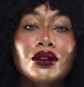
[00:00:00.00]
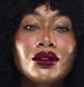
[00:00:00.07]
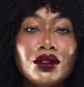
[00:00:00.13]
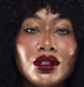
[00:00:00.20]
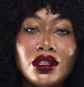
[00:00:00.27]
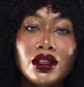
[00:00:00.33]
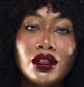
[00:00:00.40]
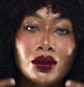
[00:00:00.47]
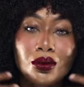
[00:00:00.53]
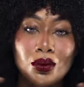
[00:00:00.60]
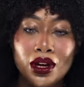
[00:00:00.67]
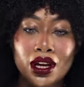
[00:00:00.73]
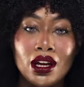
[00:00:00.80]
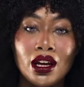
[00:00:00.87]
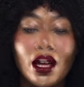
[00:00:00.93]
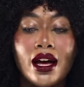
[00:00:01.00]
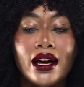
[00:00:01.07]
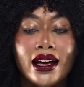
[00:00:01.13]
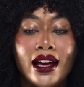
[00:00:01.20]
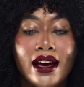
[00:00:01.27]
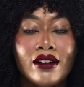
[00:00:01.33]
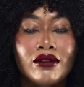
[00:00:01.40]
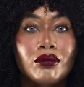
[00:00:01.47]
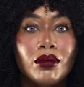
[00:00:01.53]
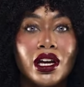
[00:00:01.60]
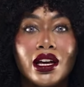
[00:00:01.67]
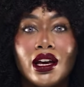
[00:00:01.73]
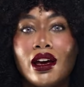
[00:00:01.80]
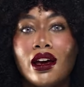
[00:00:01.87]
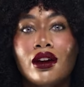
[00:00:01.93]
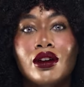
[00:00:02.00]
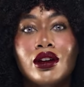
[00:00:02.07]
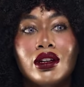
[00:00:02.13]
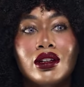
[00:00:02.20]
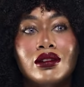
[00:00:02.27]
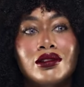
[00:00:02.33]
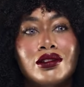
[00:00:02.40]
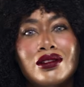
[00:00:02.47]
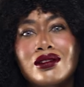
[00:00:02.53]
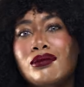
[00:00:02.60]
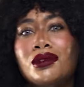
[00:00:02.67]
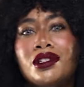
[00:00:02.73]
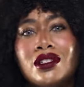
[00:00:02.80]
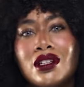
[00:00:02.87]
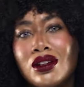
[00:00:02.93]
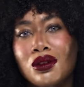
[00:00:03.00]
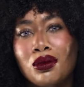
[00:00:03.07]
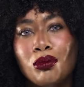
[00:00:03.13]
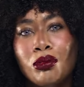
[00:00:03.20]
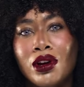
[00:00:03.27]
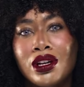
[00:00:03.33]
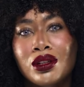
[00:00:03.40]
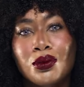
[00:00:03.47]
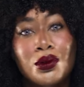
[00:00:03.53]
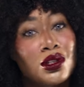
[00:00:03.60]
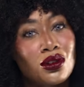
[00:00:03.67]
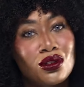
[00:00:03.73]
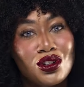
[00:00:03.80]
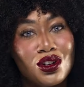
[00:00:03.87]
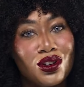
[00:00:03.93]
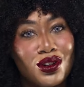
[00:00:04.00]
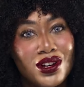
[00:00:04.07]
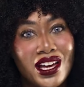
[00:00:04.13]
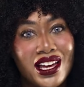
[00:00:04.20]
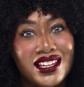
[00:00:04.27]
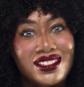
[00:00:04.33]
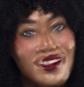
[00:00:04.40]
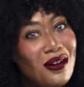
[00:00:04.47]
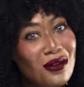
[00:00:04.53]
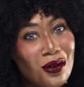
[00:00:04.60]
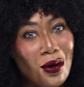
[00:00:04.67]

underneath this wig, I have my hair in just some single braids, which I'll show you guys, of